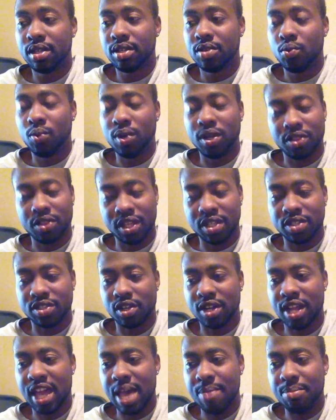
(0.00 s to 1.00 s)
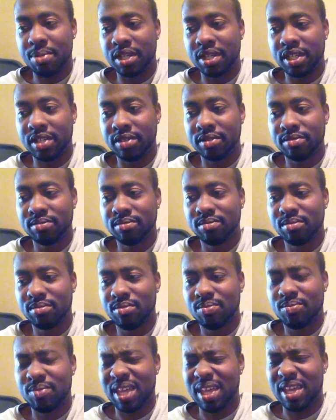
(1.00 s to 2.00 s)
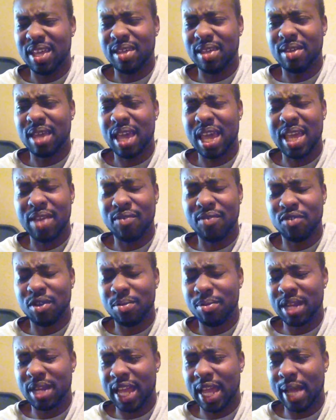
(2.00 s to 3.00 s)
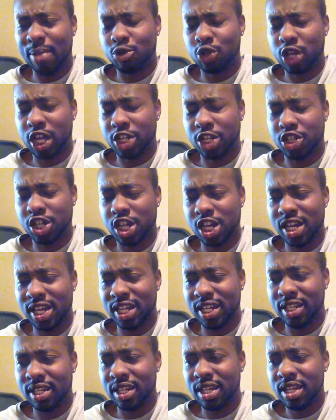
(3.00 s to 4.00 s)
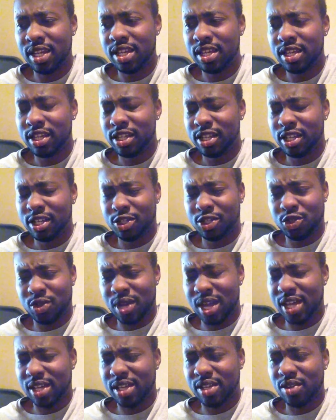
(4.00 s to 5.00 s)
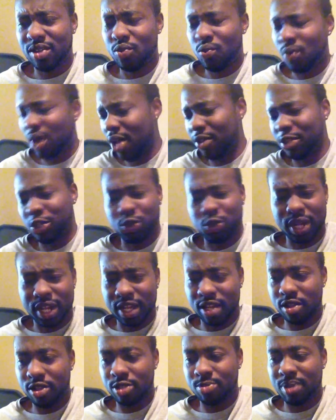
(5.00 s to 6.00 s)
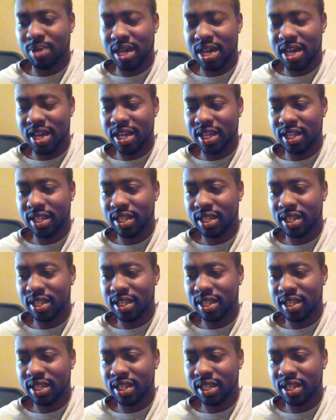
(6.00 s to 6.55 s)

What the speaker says: Weird things start happening. They hang from an Amtrak track while the train goes by,